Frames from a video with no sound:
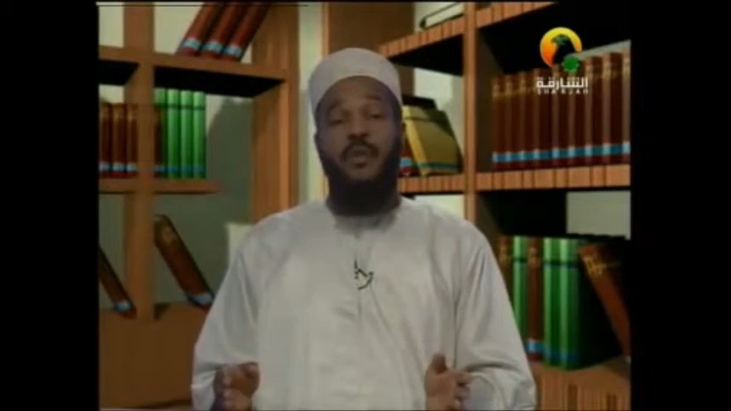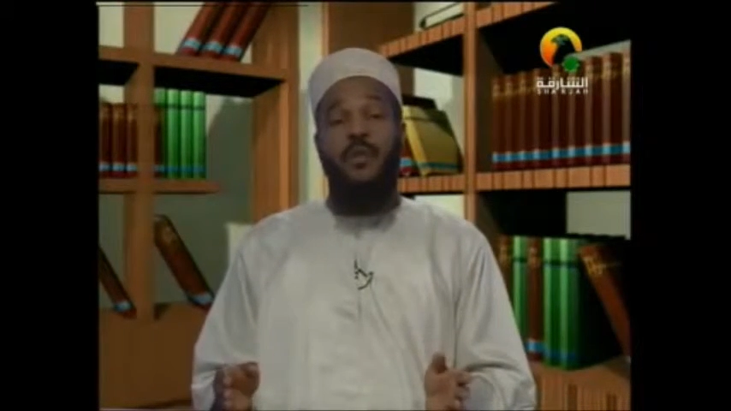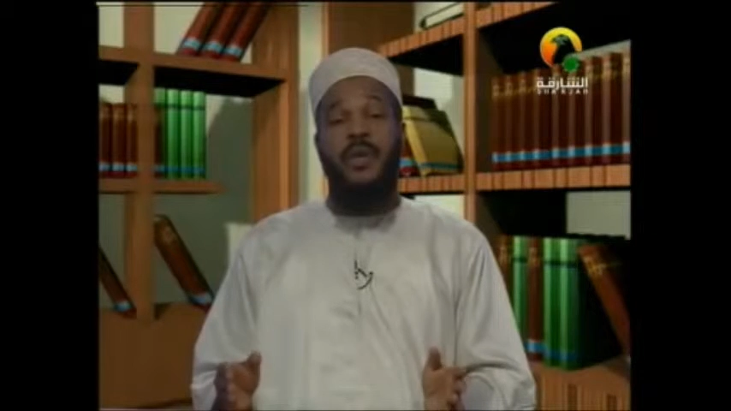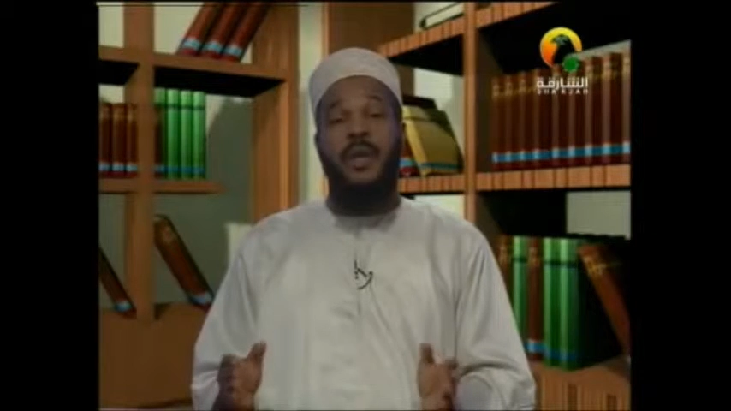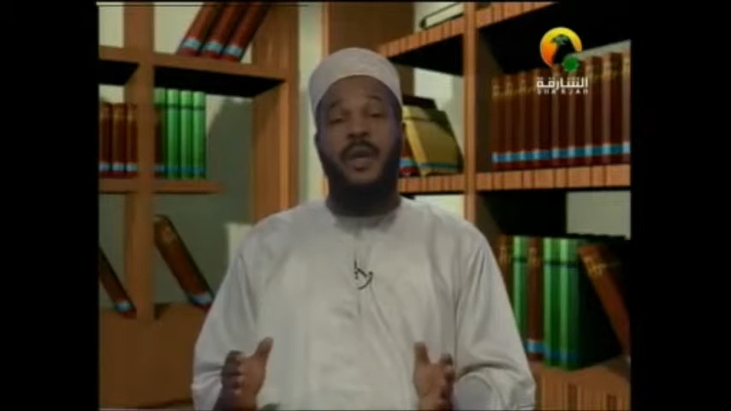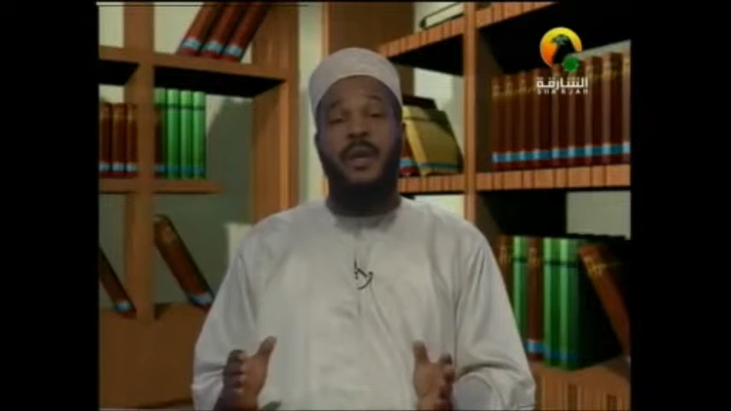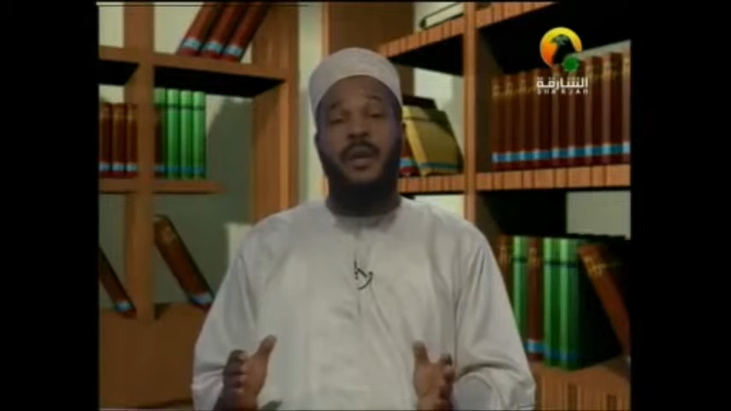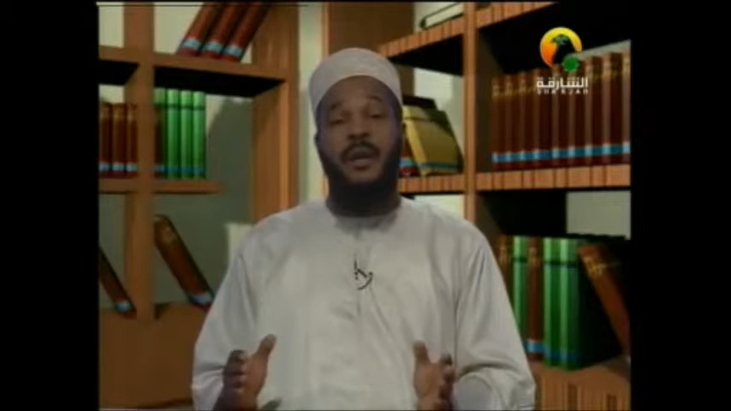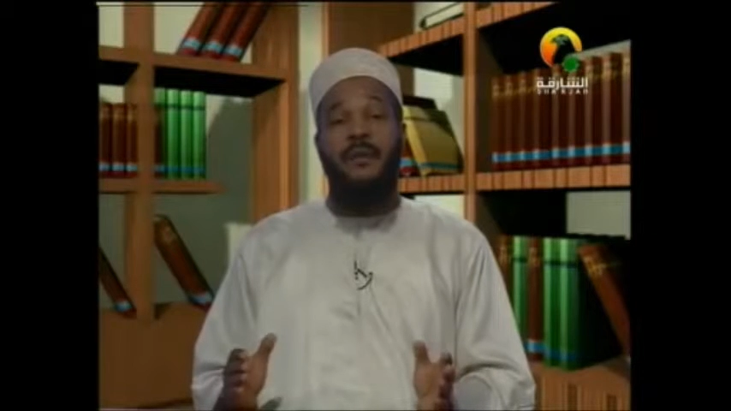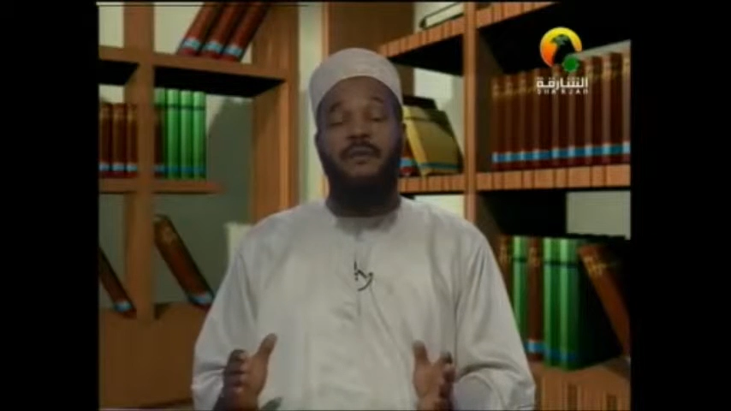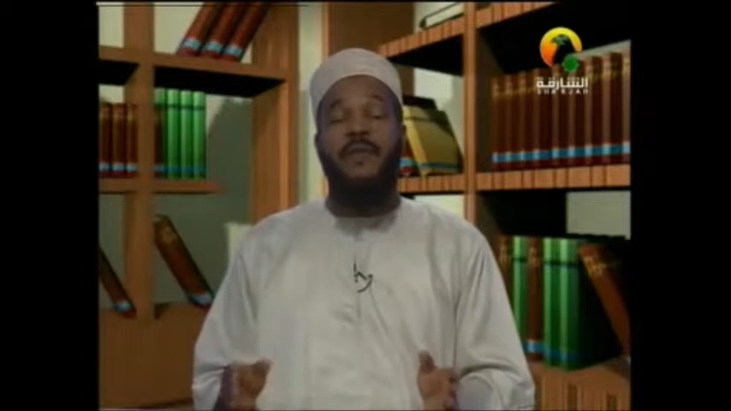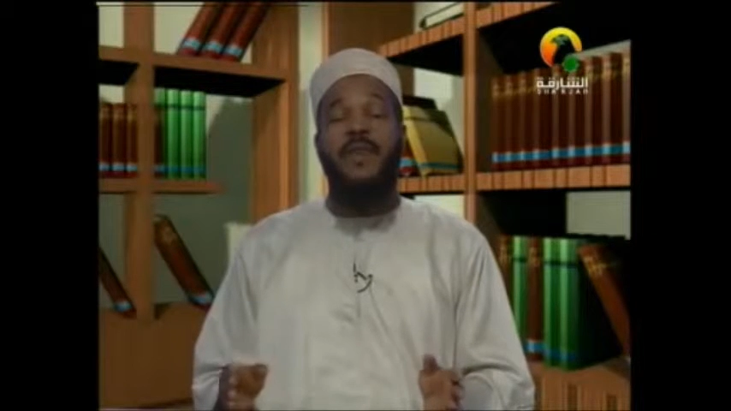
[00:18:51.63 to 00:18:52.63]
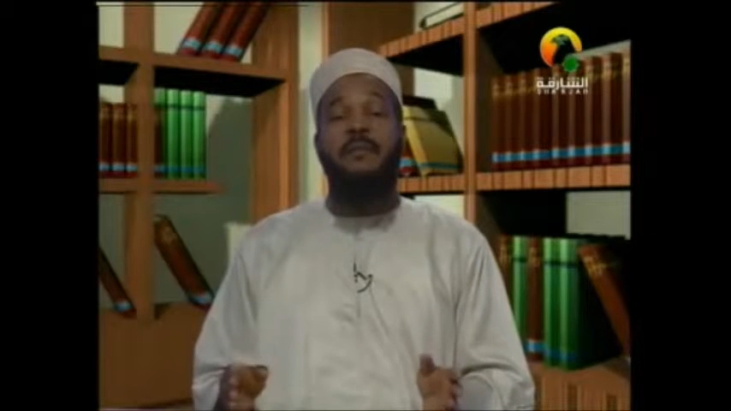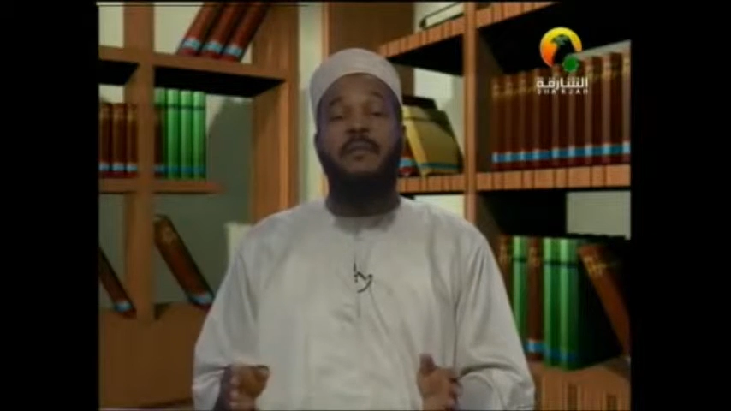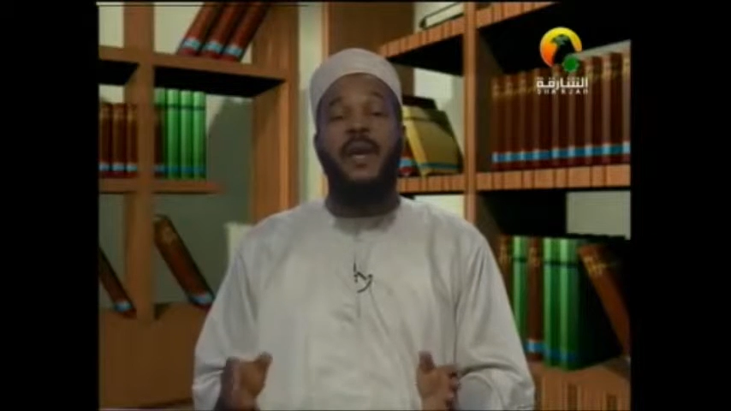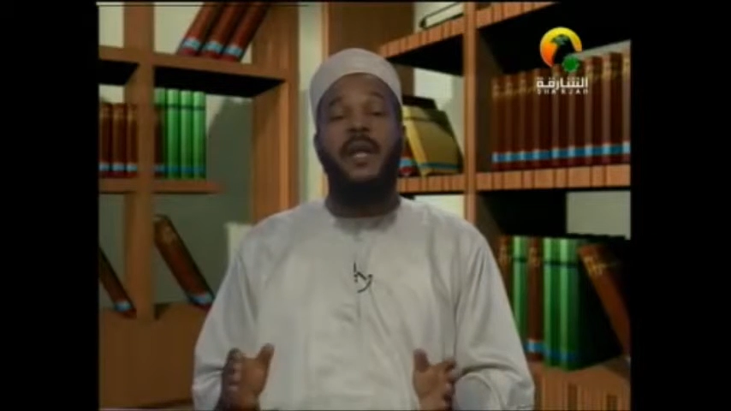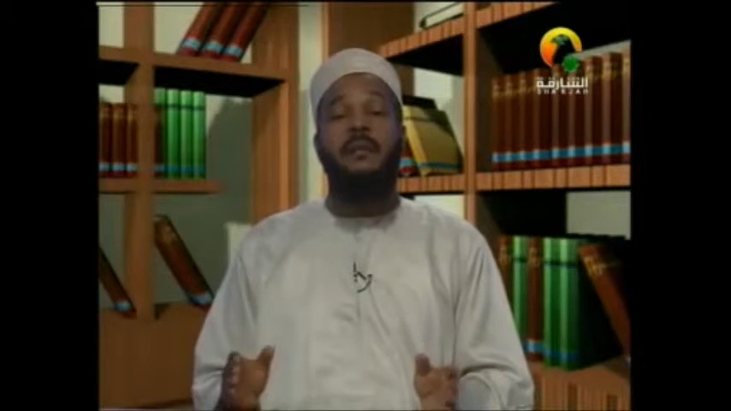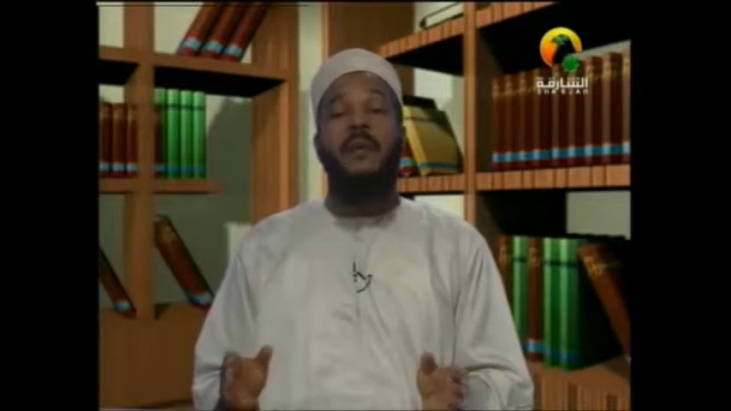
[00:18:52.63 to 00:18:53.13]
with a
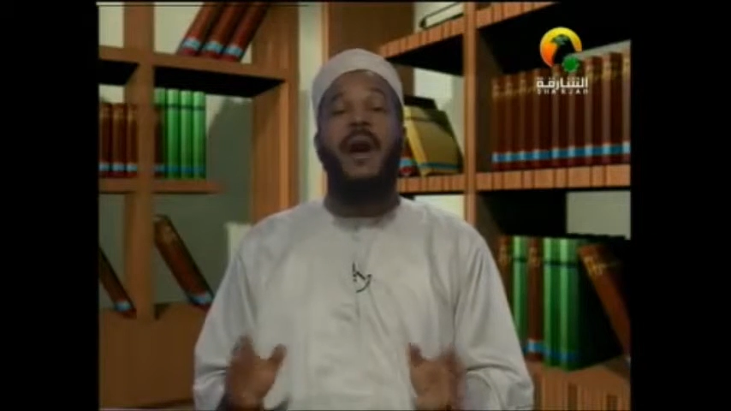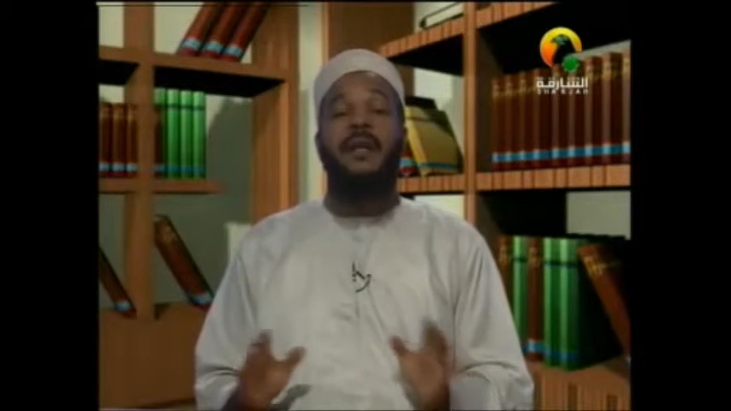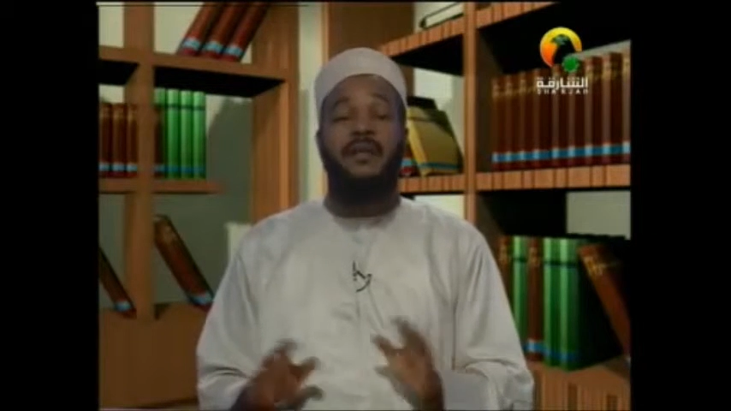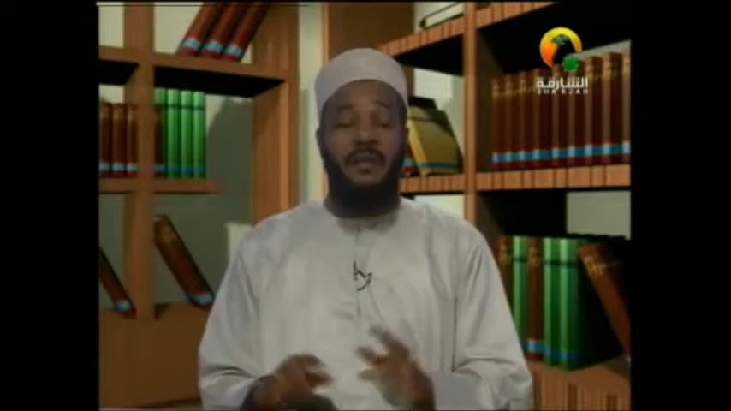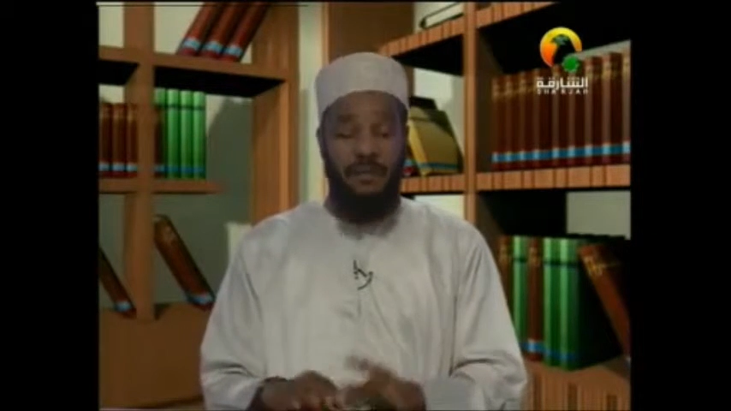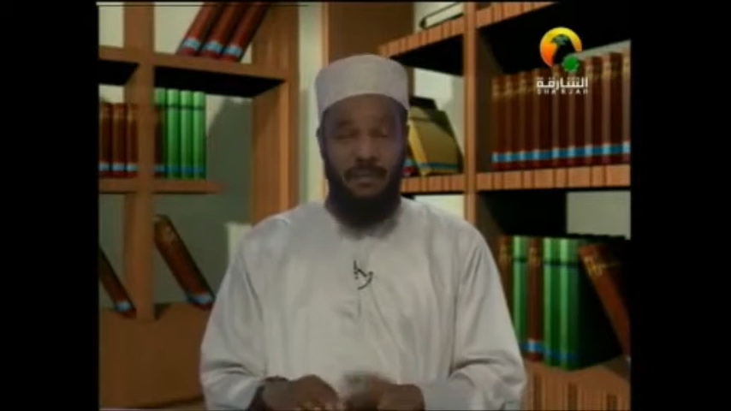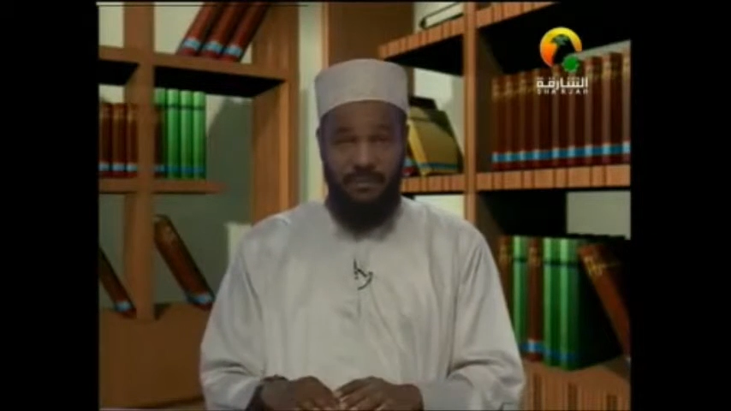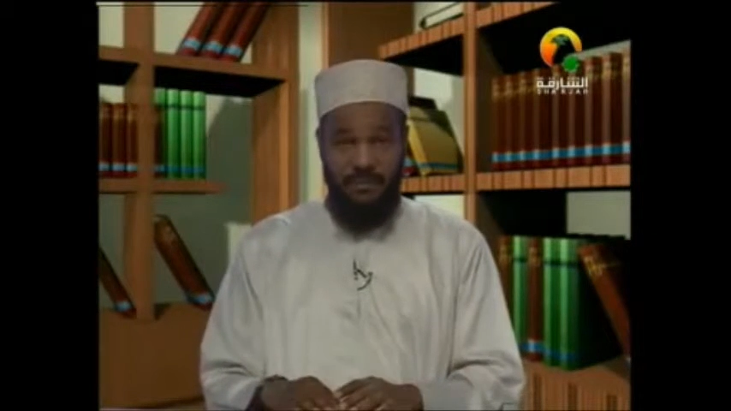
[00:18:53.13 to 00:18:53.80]
female boss.